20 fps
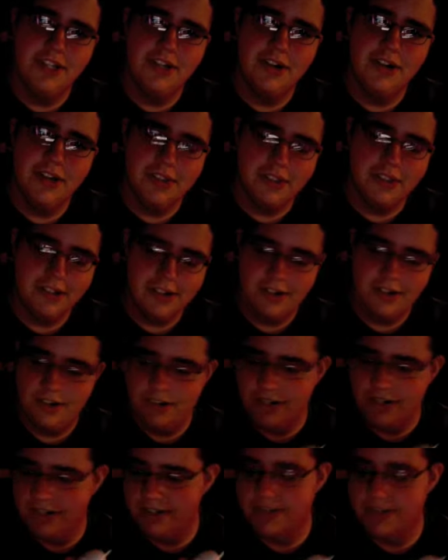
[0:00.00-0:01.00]
I think I
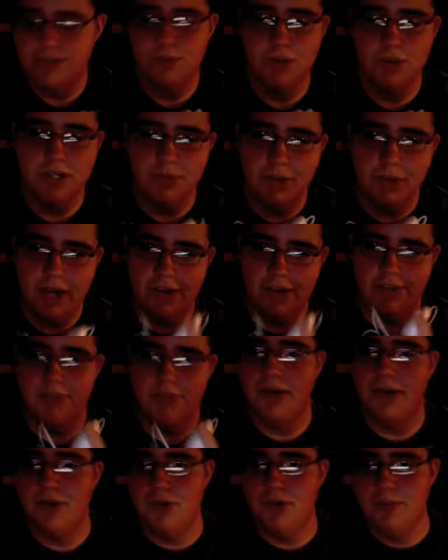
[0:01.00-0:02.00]
already had switched back to my
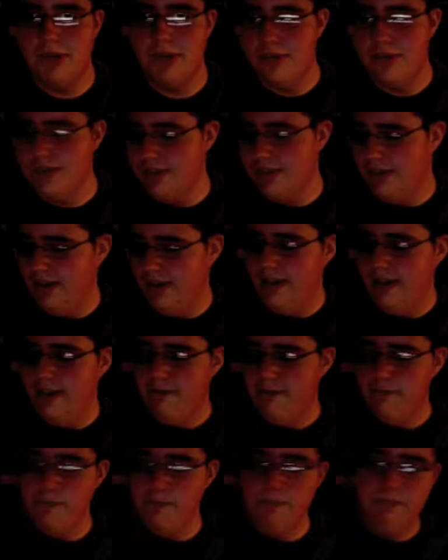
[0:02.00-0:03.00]
old mouse.
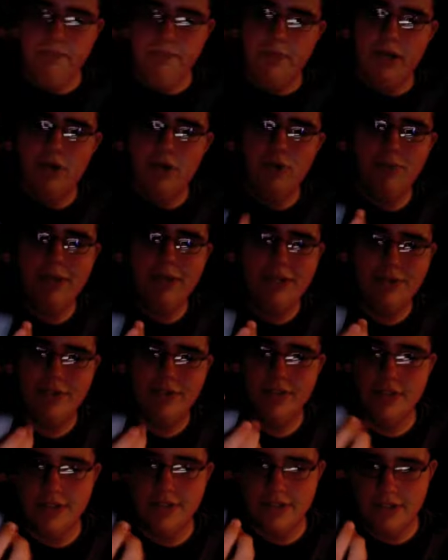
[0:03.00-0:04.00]
My old mouse
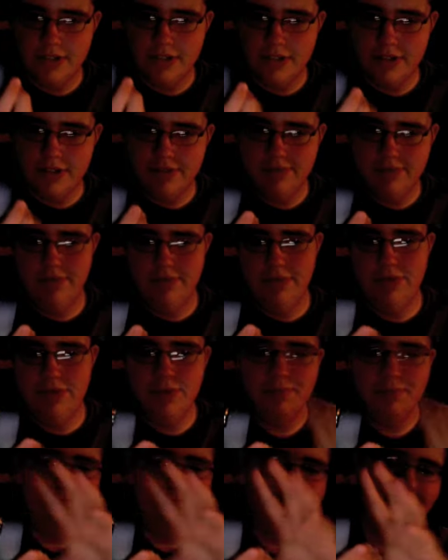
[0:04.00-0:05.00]
is,
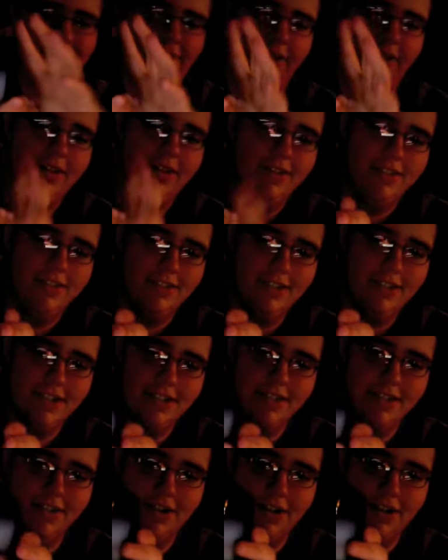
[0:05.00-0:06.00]
it's nice
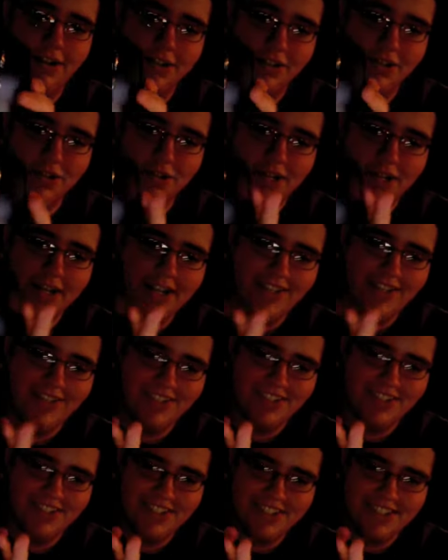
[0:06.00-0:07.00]
and dark, so you can't even
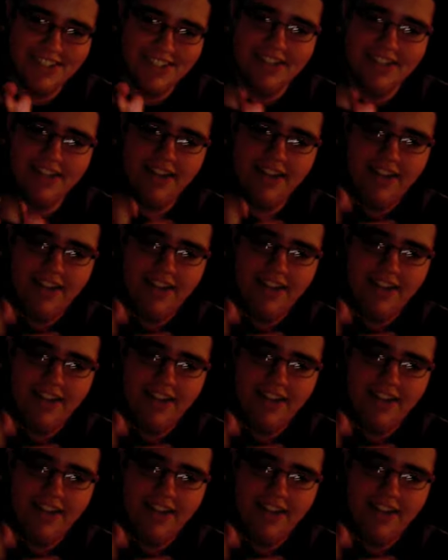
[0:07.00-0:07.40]
really see it.